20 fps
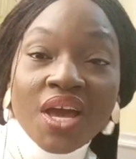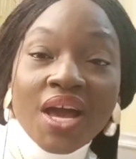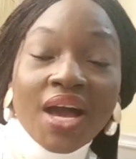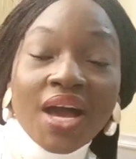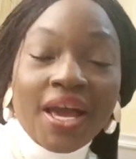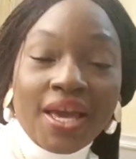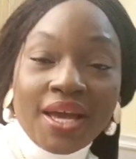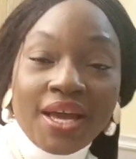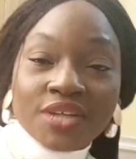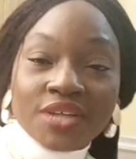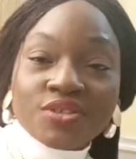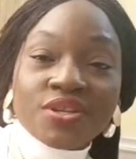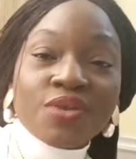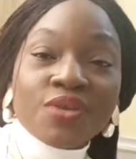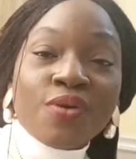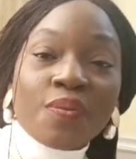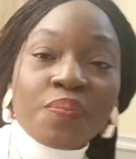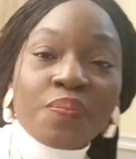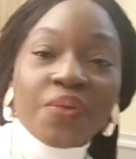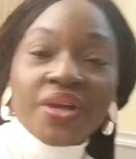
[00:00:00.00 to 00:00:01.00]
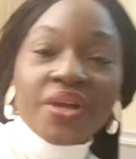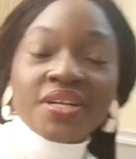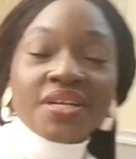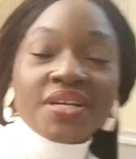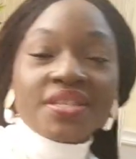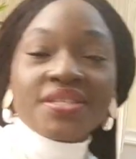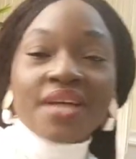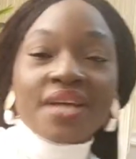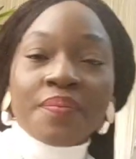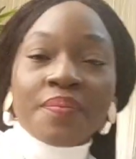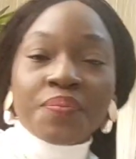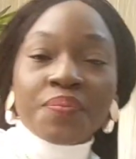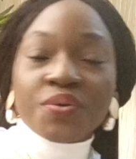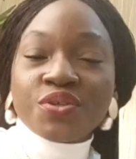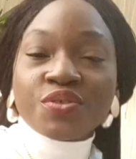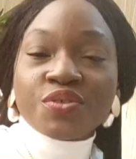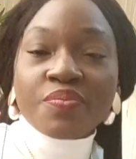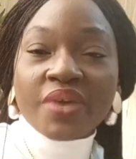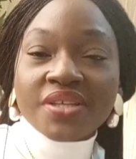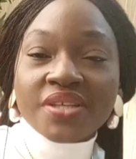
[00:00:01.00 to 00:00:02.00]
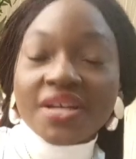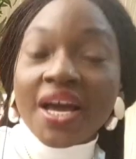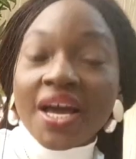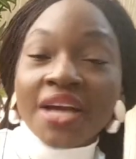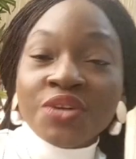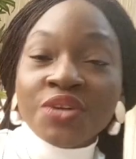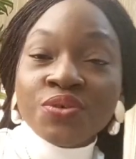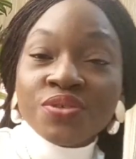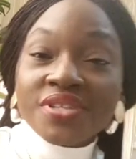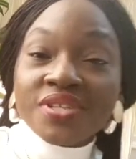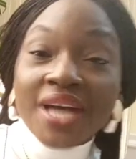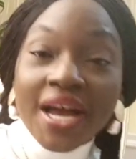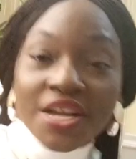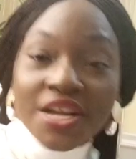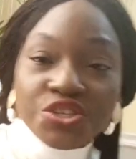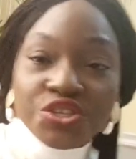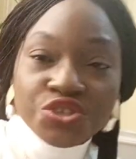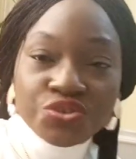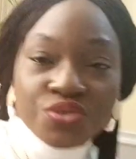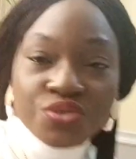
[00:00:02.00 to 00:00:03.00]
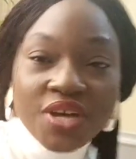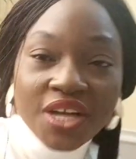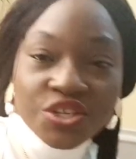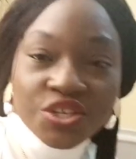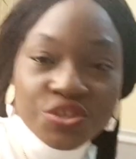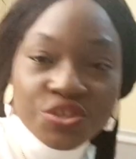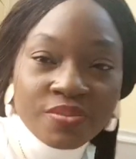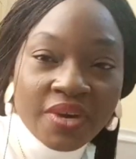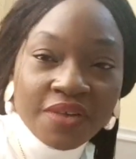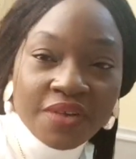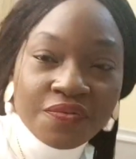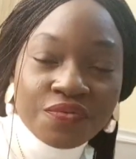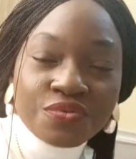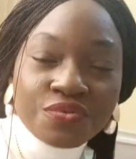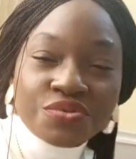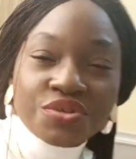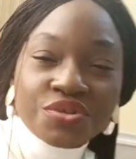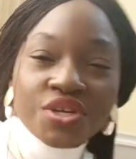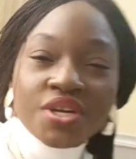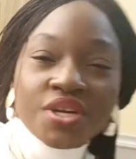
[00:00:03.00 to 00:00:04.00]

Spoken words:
I actually got pregnant and put to bed. I don't add sugar to my food.